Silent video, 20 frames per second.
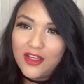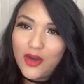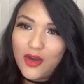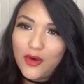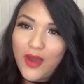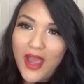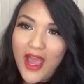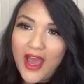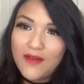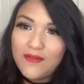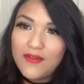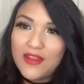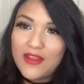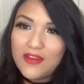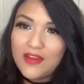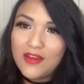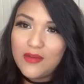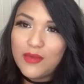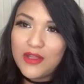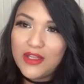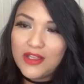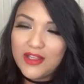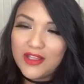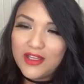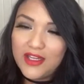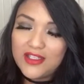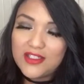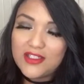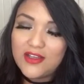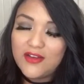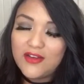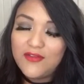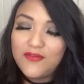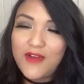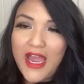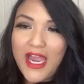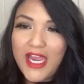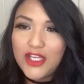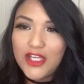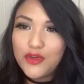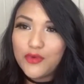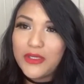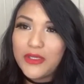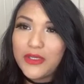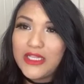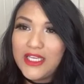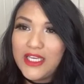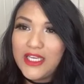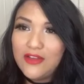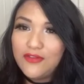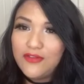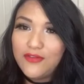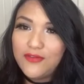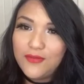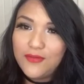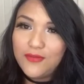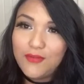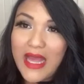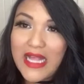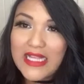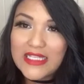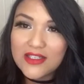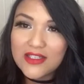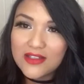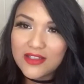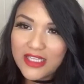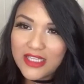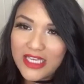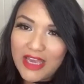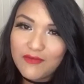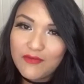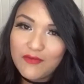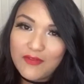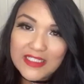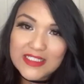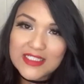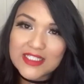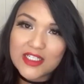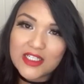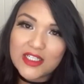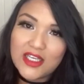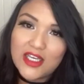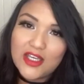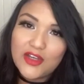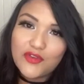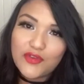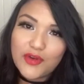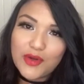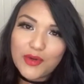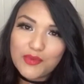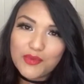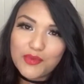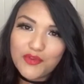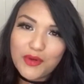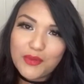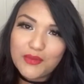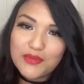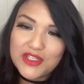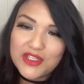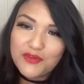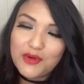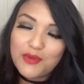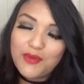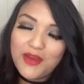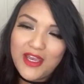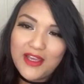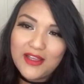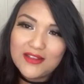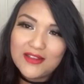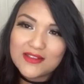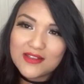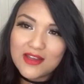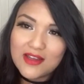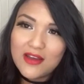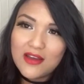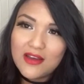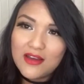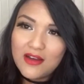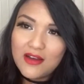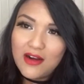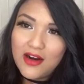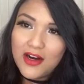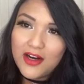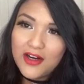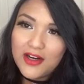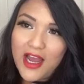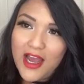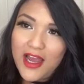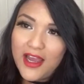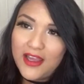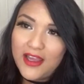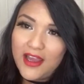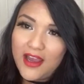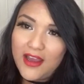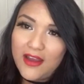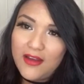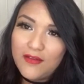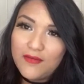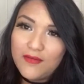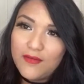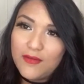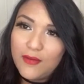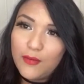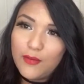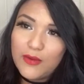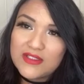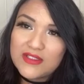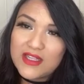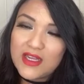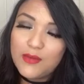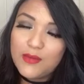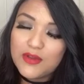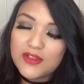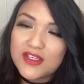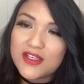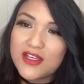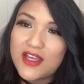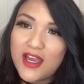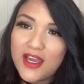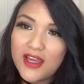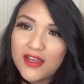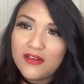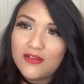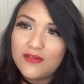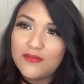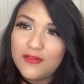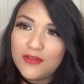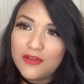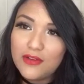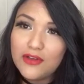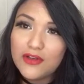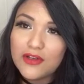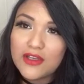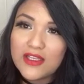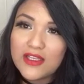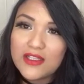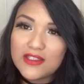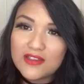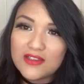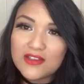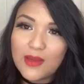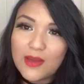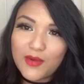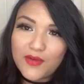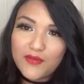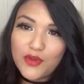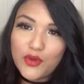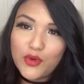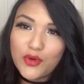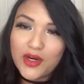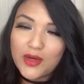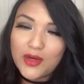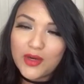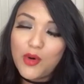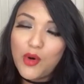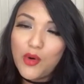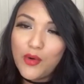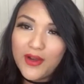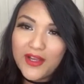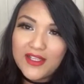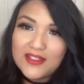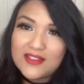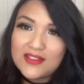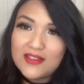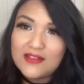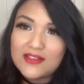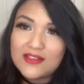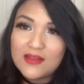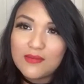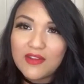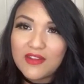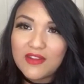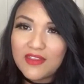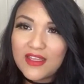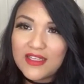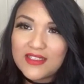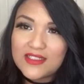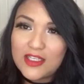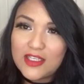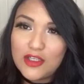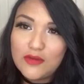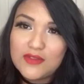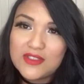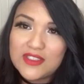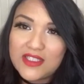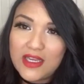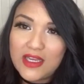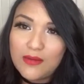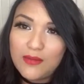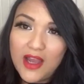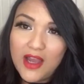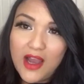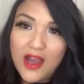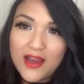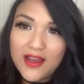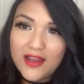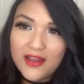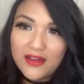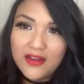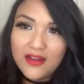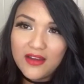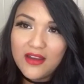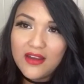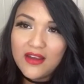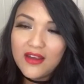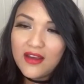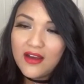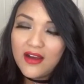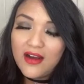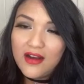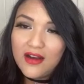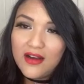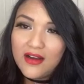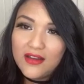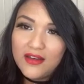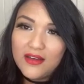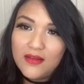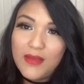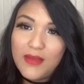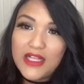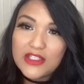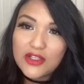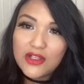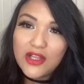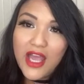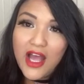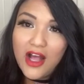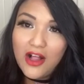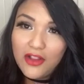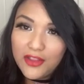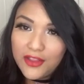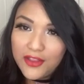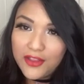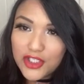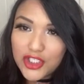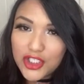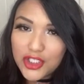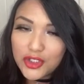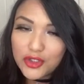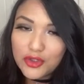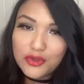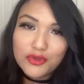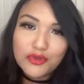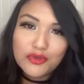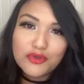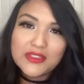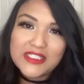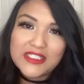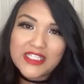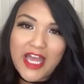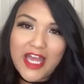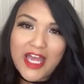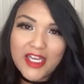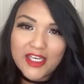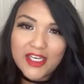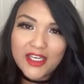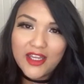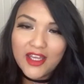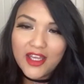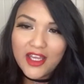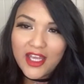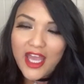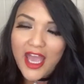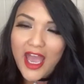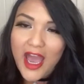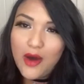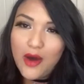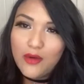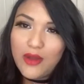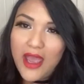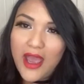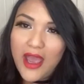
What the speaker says: having the ability to find relief mentally and physically from different pains. Art, I was able to kind of look into some of your points and some of the things that you stand behind on mental health issues, and how